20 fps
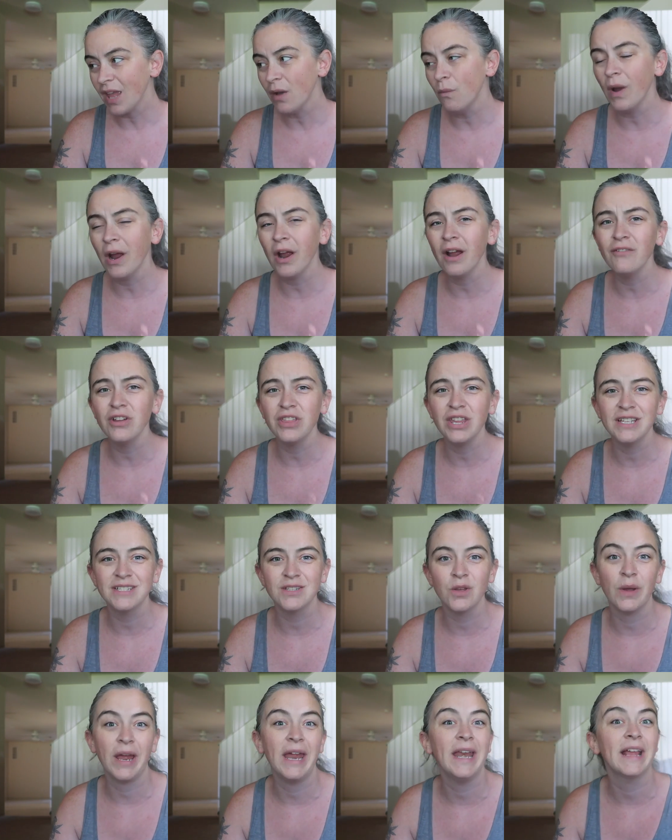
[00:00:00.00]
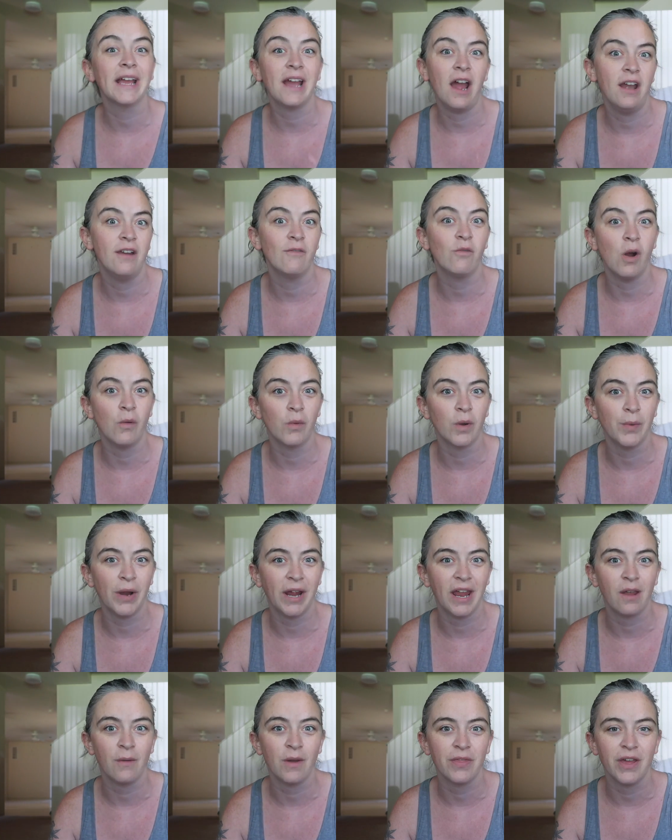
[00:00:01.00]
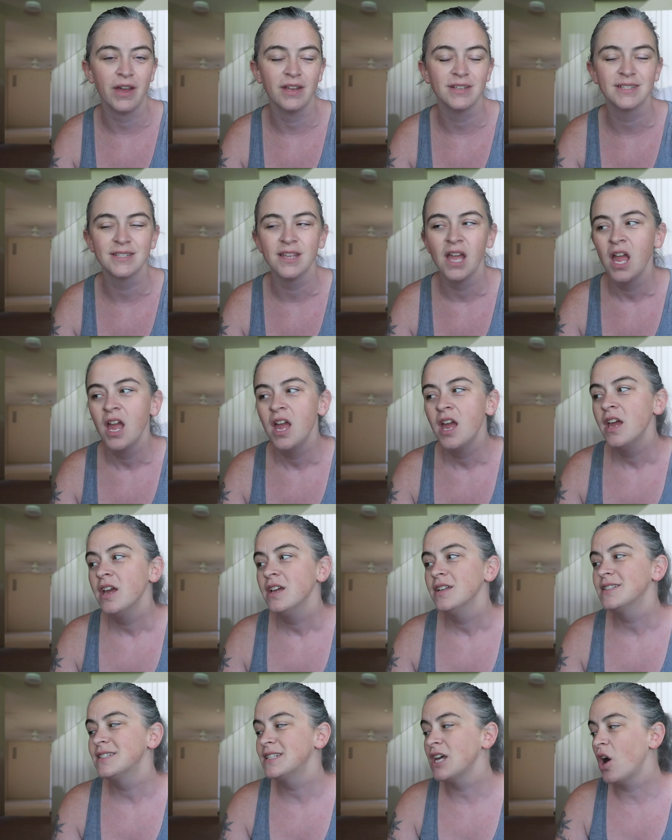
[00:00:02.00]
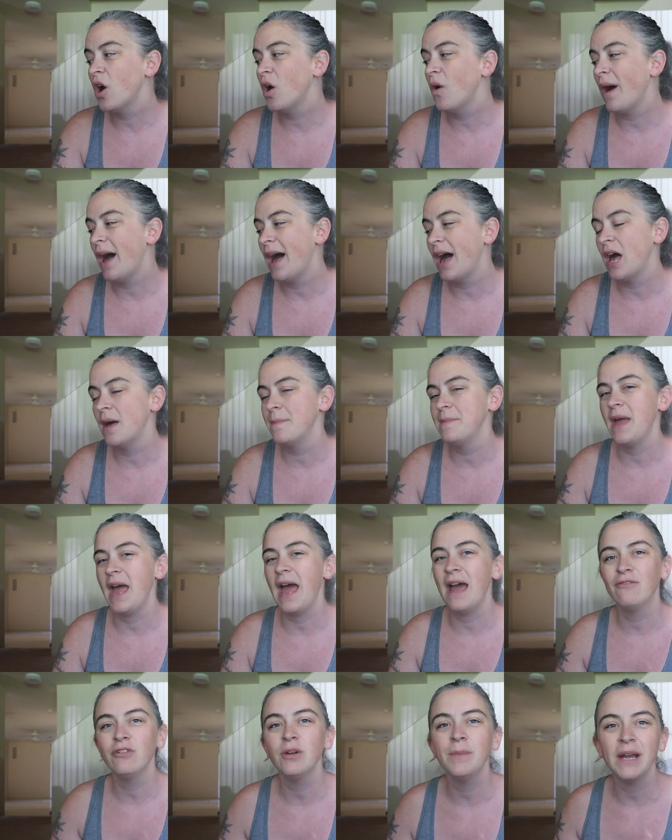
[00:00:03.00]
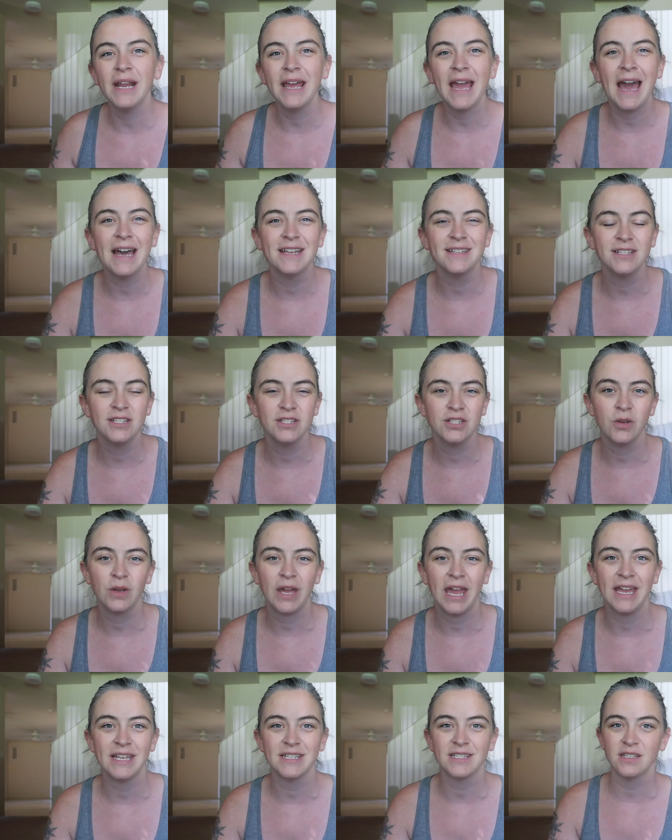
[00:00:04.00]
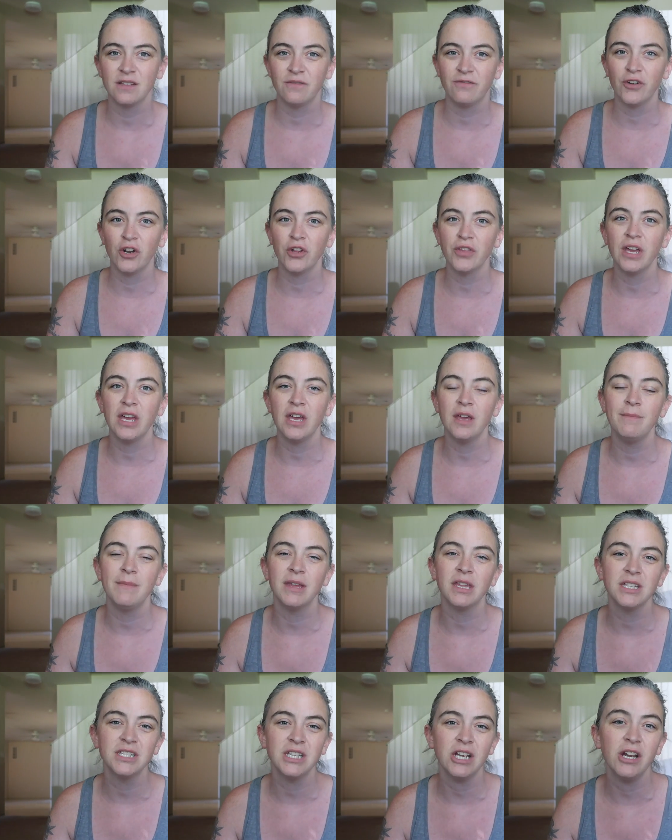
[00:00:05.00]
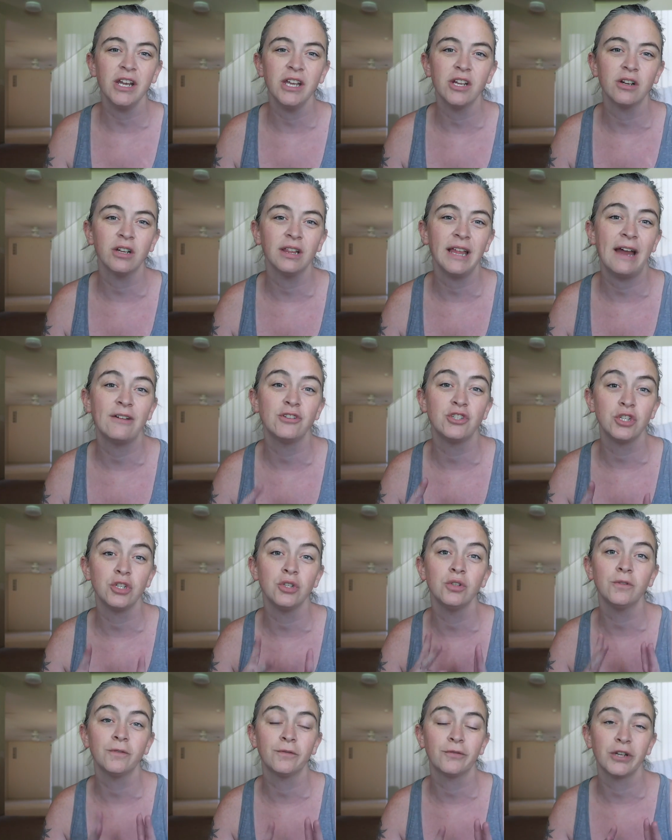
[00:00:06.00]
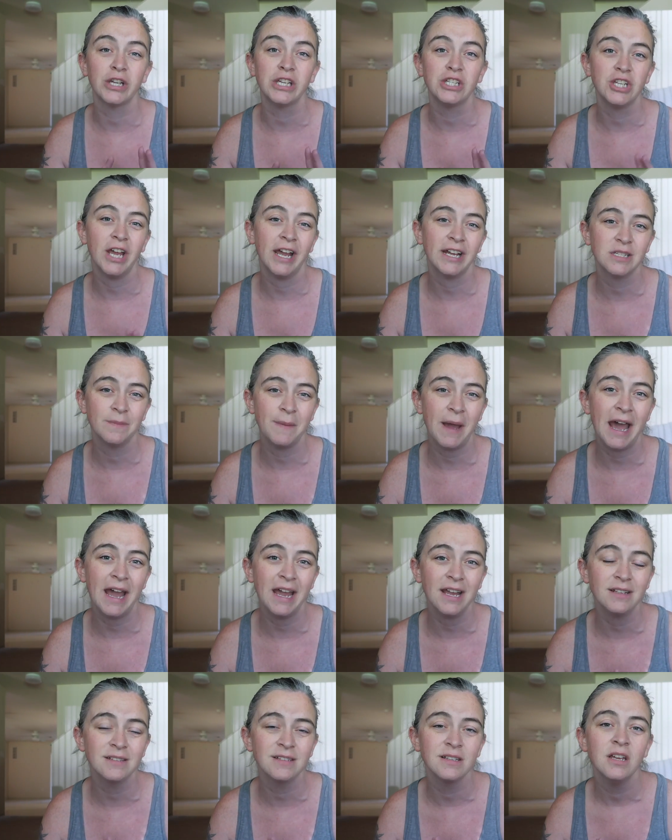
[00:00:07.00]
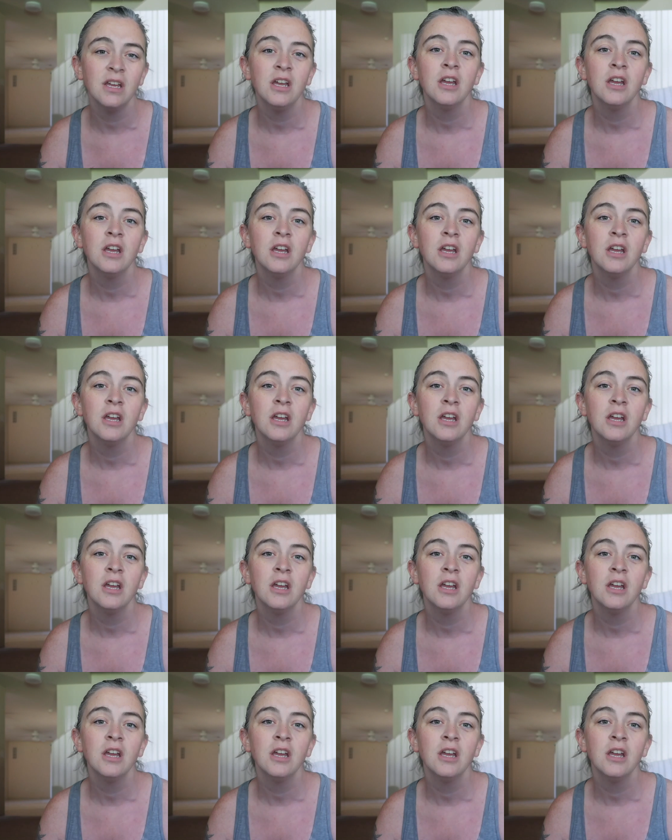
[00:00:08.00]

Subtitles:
where everything's located, and kind of what we're bringing with us. So everybody has a suitcase. For the military, you're allowed 2 free checked bags